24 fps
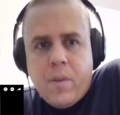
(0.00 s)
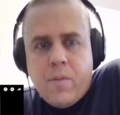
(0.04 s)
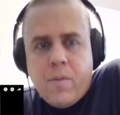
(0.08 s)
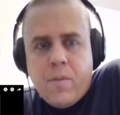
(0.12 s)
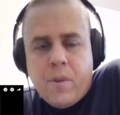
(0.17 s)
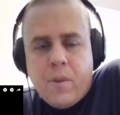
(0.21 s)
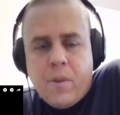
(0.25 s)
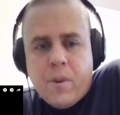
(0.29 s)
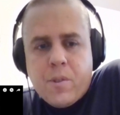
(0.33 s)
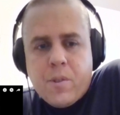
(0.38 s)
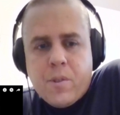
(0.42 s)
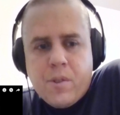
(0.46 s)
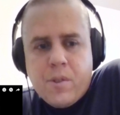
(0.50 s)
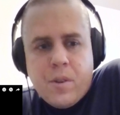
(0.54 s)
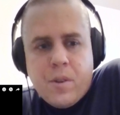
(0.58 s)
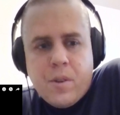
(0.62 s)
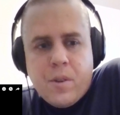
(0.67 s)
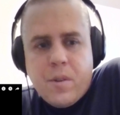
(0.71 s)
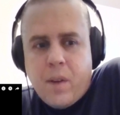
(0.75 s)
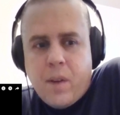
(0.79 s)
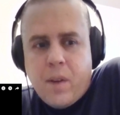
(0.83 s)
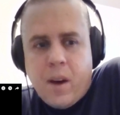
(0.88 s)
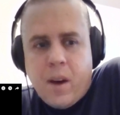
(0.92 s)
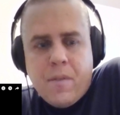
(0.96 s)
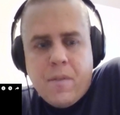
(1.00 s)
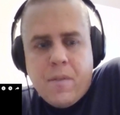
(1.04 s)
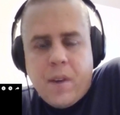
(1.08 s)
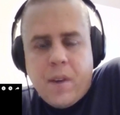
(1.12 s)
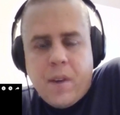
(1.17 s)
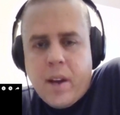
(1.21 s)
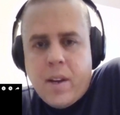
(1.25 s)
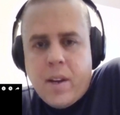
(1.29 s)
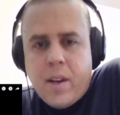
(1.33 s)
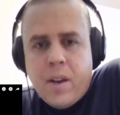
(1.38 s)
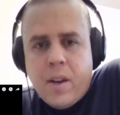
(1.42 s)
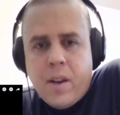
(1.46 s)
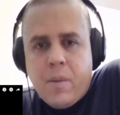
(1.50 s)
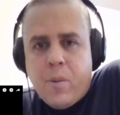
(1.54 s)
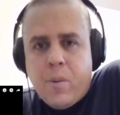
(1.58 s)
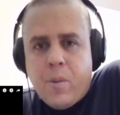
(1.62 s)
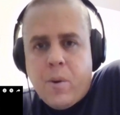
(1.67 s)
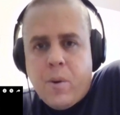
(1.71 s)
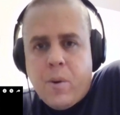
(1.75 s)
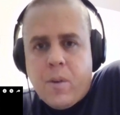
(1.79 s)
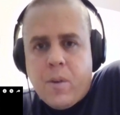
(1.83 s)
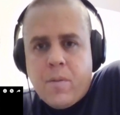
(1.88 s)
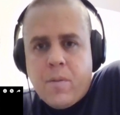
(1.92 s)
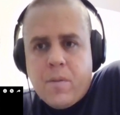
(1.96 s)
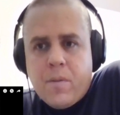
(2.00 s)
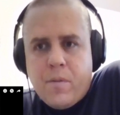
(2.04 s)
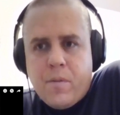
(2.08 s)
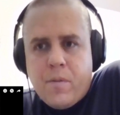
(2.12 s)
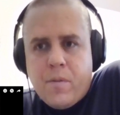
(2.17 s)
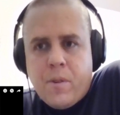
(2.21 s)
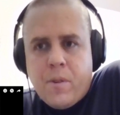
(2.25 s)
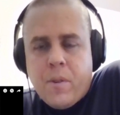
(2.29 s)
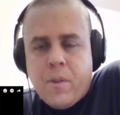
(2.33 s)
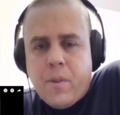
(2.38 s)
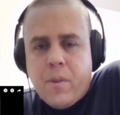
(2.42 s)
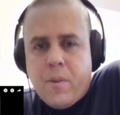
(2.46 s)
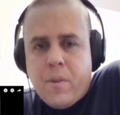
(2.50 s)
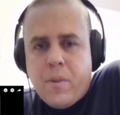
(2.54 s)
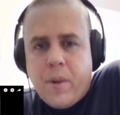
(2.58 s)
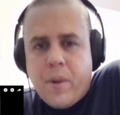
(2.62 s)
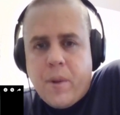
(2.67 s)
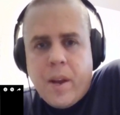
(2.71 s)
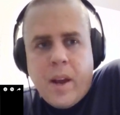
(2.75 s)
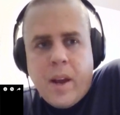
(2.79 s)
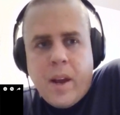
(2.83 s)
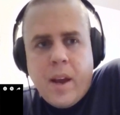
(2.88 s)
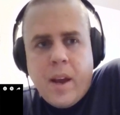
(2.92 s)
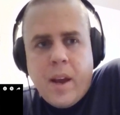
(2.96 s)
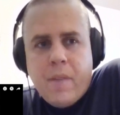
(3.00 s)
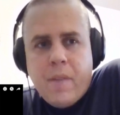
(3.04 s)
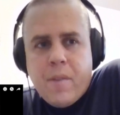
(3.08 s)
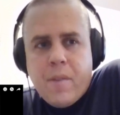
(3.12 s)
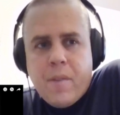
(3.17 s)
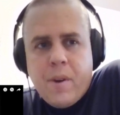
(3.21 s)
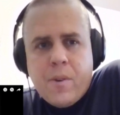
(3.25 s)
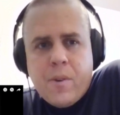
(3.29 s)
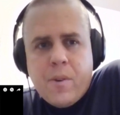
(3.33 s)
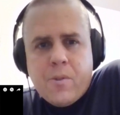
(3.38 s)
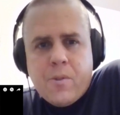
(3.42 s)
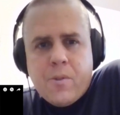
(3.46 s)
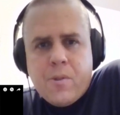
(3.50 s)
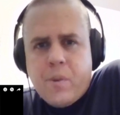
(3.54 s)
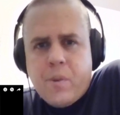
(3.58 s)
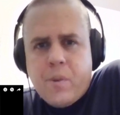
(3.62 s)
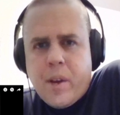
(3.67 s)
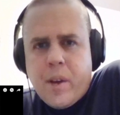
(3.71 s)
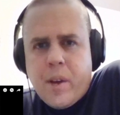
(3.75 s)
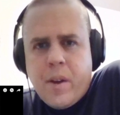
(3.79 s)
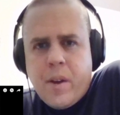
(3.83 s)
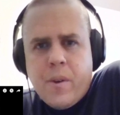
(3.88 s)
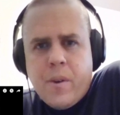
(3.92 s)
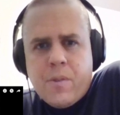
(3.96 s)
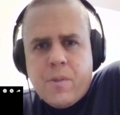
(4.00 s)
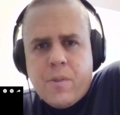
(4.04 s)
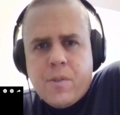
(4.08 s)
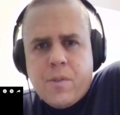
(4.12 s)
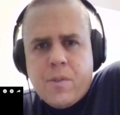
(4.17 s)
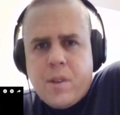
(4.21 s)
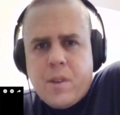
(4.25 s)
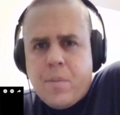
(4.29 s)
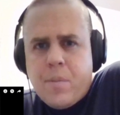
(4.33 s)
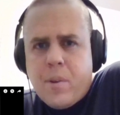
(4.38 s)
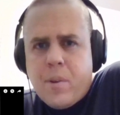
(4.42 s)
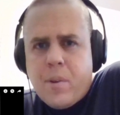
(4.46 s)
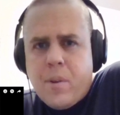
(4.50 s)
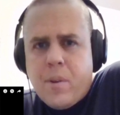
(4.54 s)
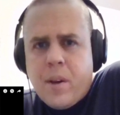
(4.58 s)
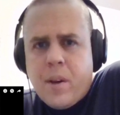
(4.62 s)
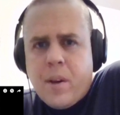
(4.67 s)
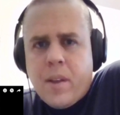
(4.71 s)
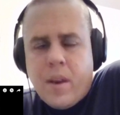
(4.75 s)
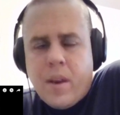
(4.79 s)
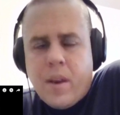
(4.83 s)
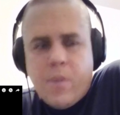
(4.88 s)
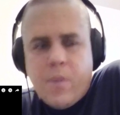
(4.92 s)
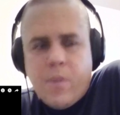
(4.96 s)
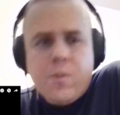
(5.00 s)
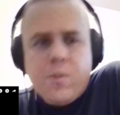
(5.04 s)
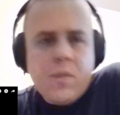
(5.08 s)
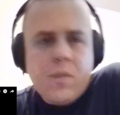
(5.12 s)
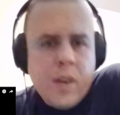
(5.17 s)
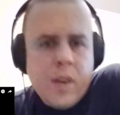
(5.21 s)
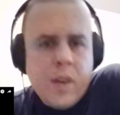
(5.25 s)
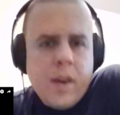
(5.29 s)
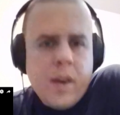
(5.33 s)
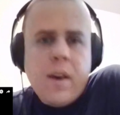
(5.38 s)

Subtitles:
forced to not fight anymore for the 3.5 years, 3 years, something like that.